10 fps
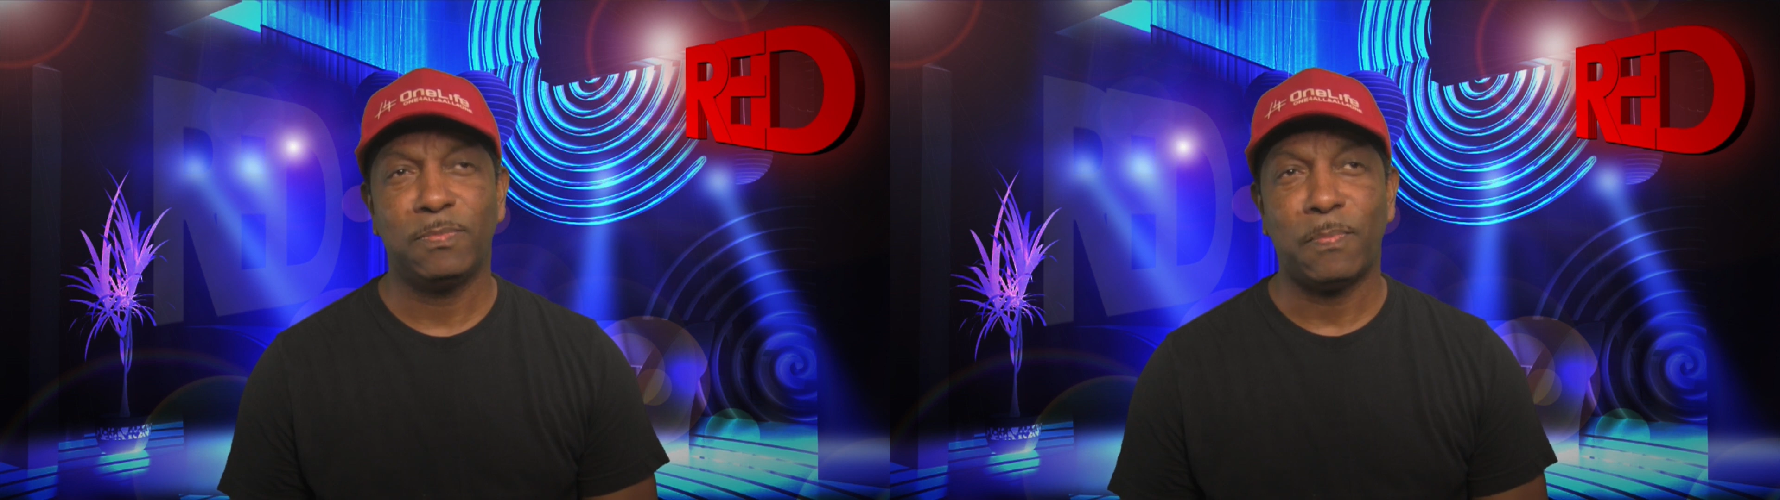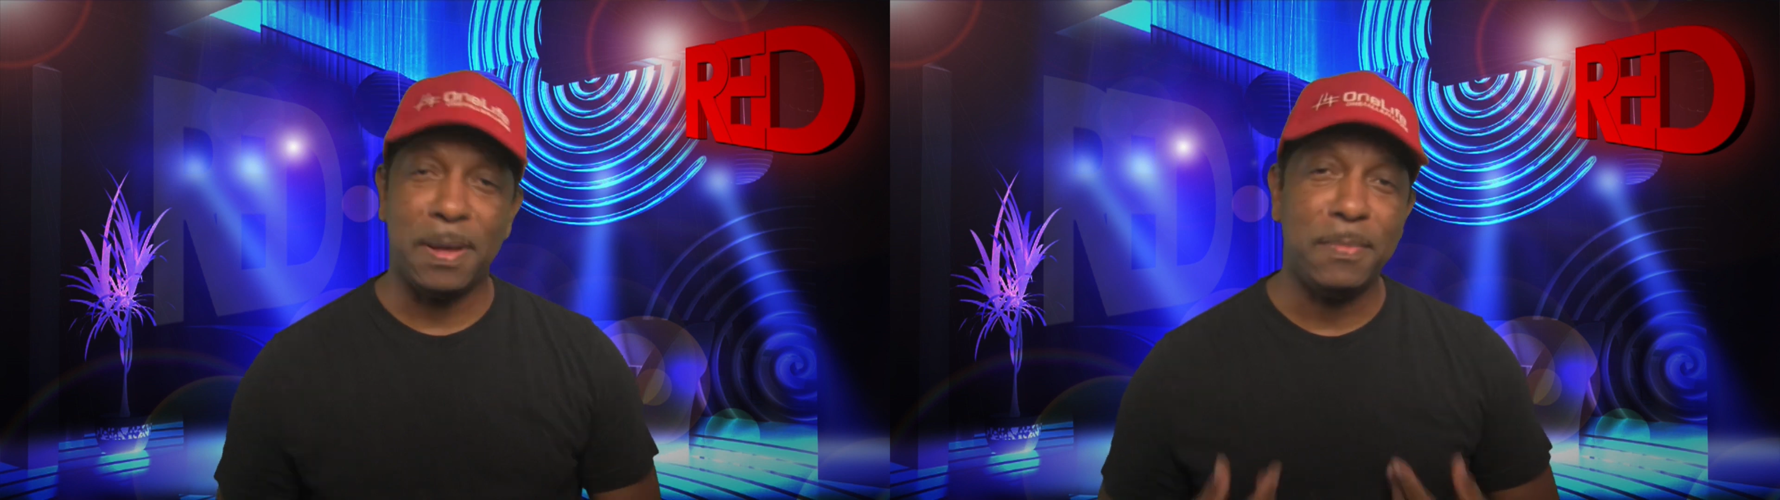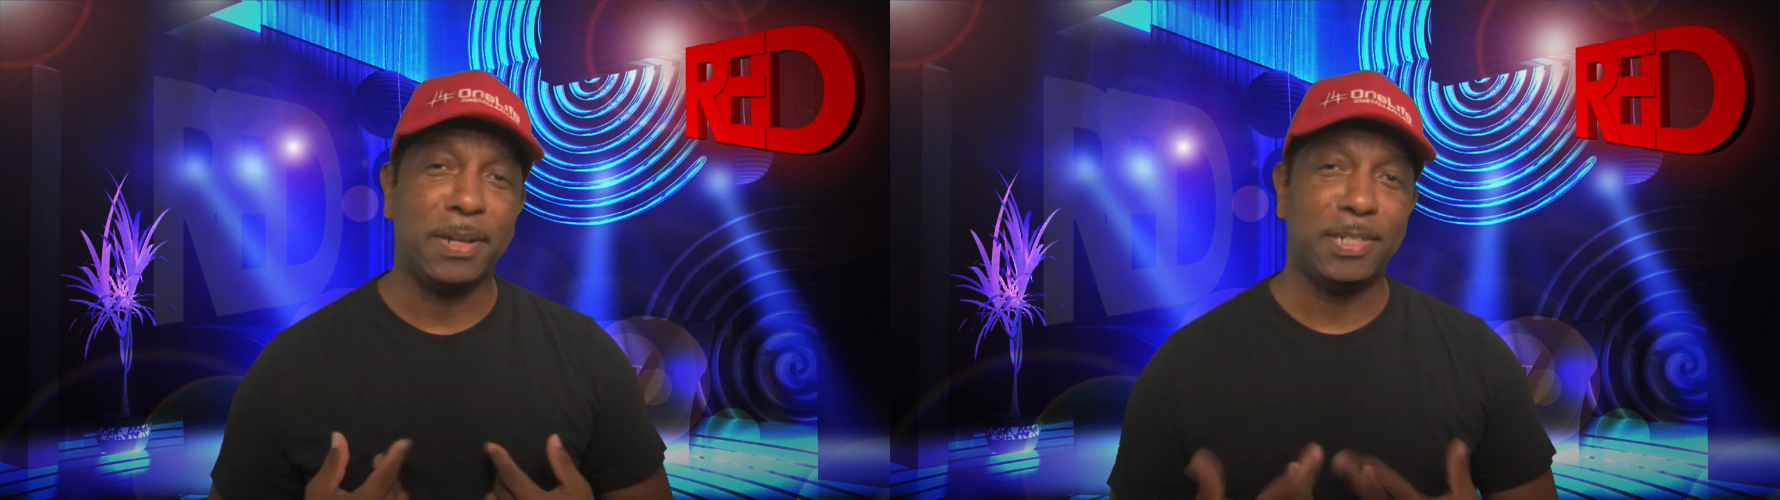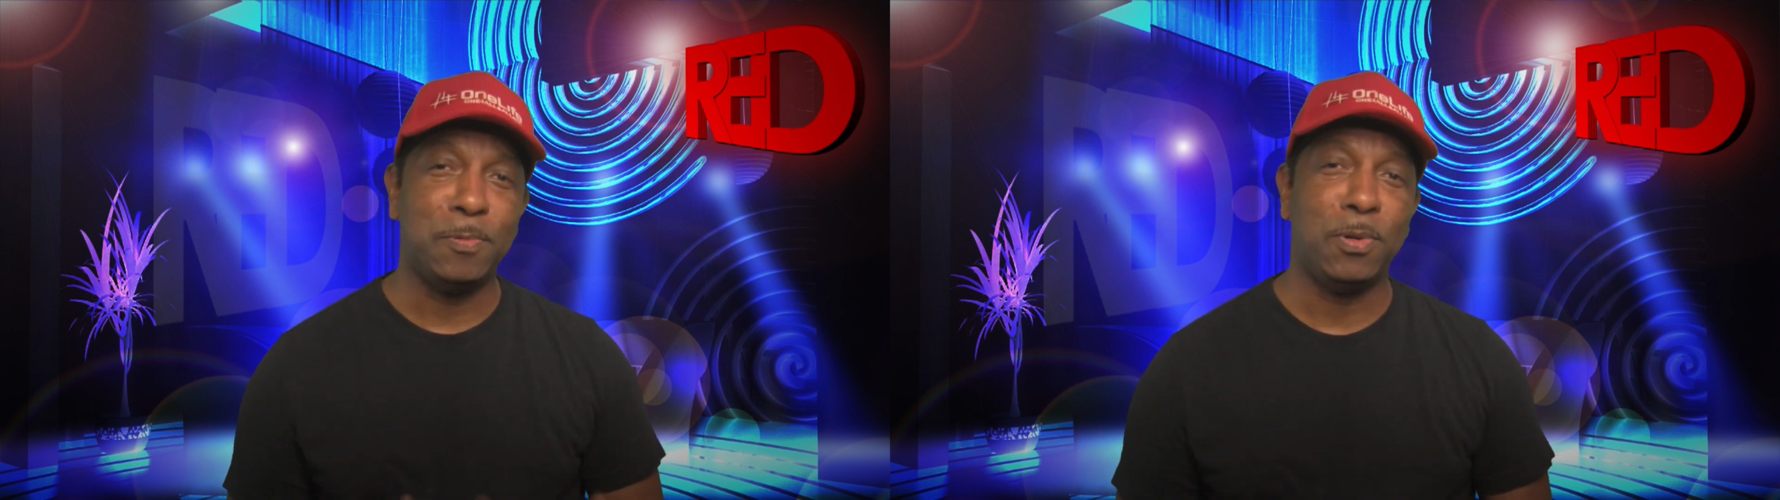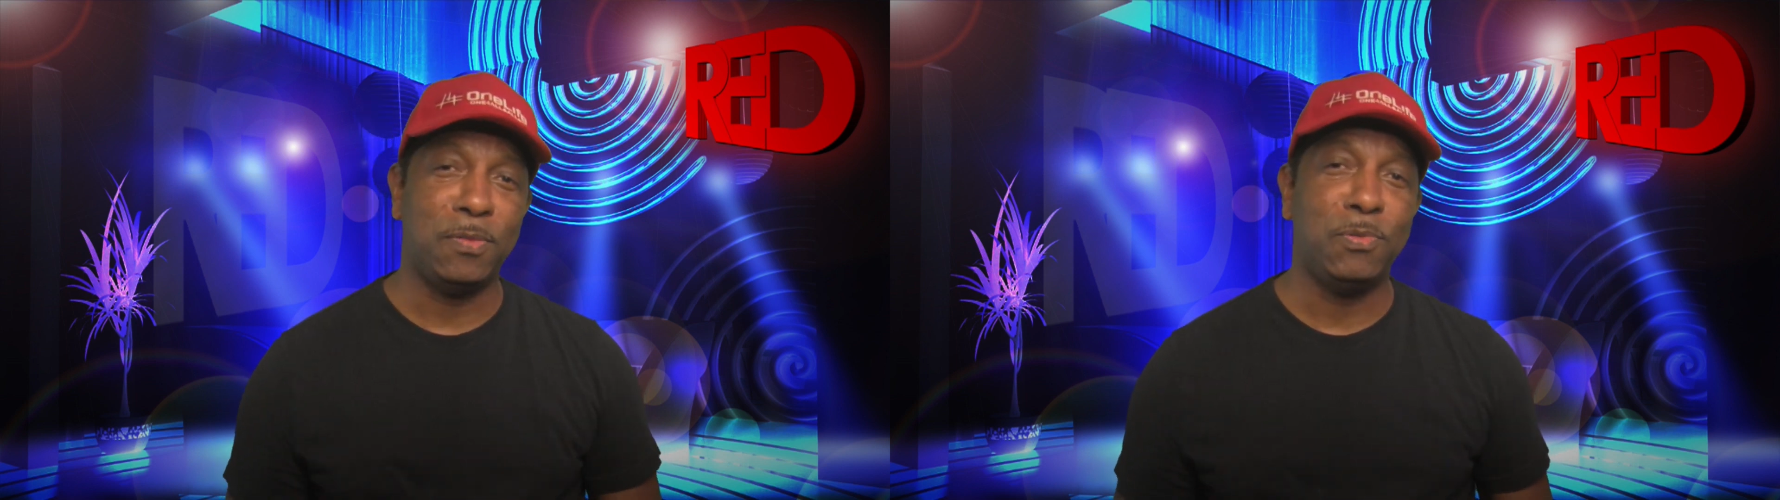I'm actually
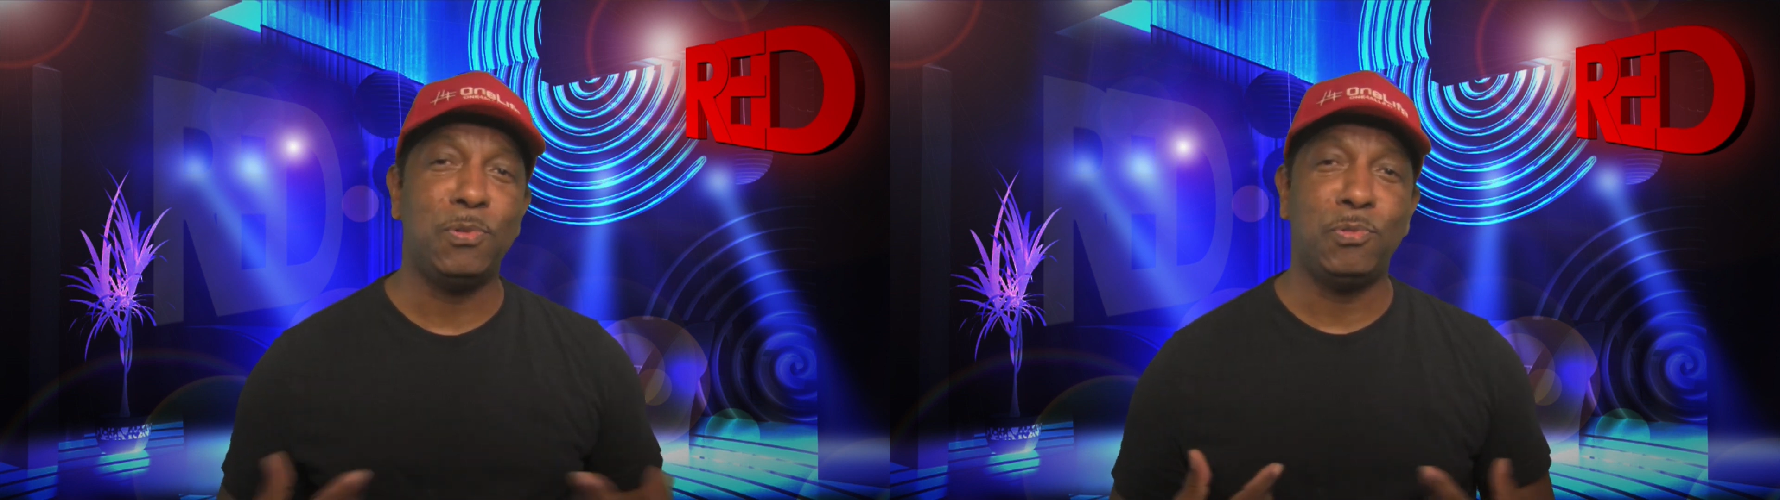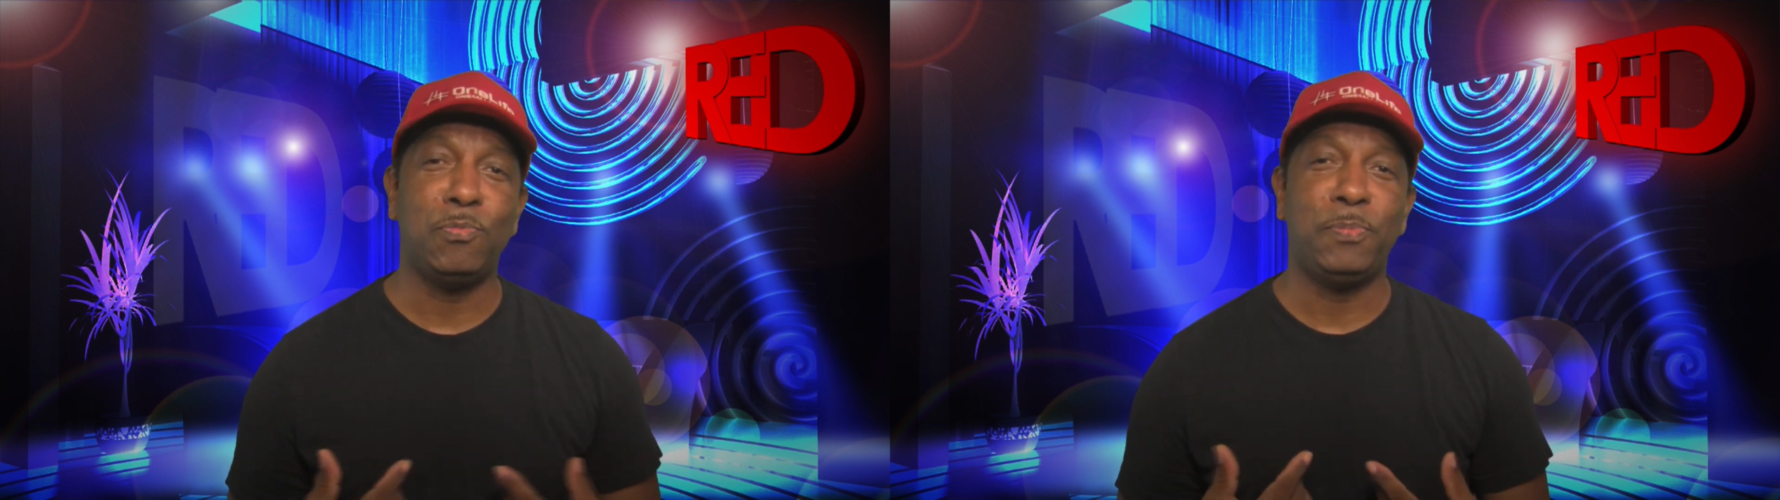one of those who